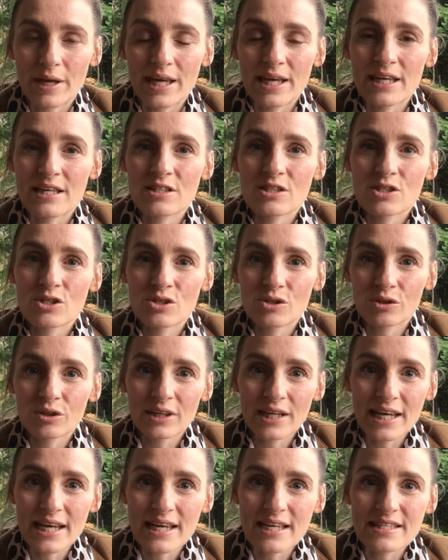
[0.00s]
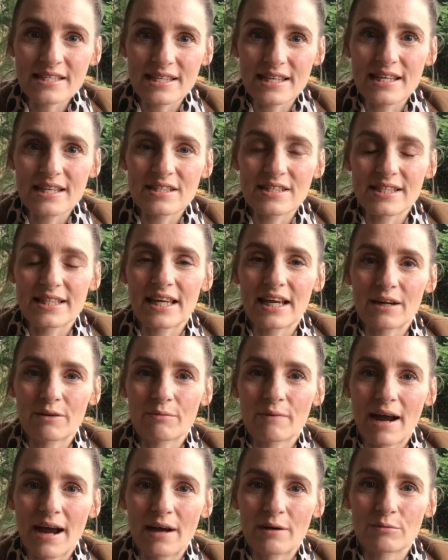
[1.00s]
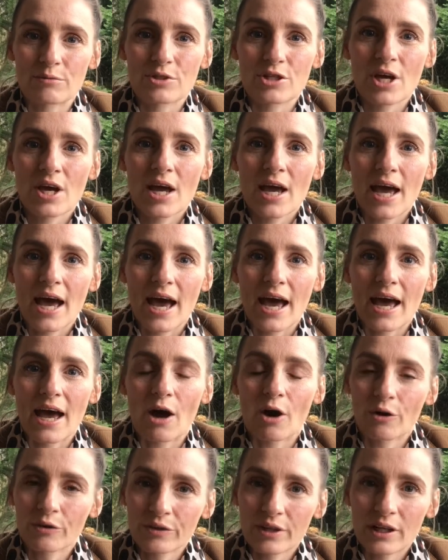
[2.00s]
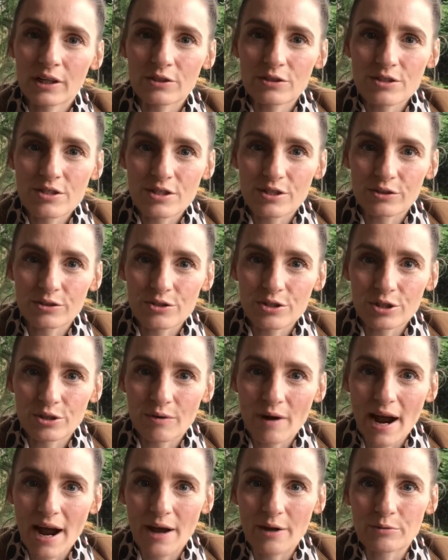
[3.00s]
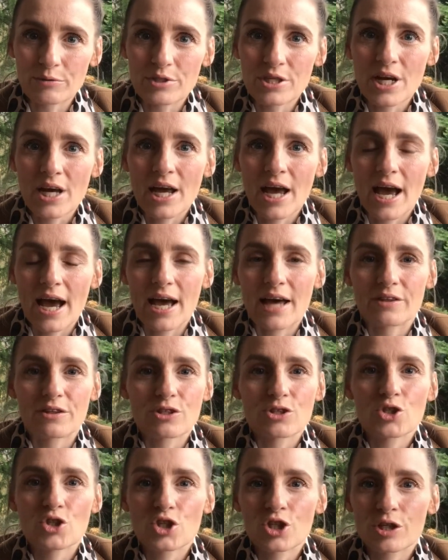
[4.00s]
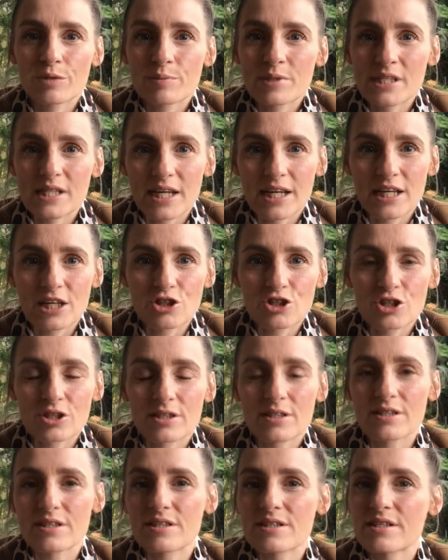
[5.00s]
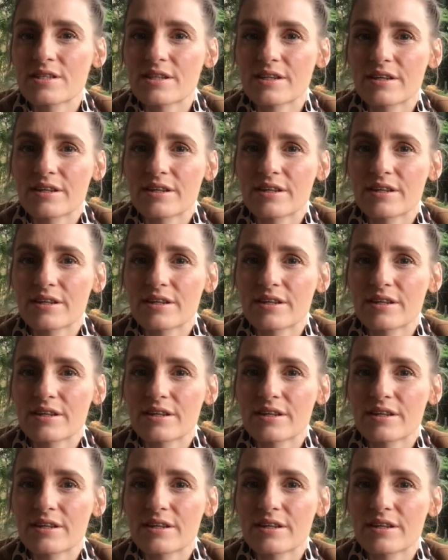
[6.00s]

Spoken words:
It is so easy to get around on the London Underground. There's tube stations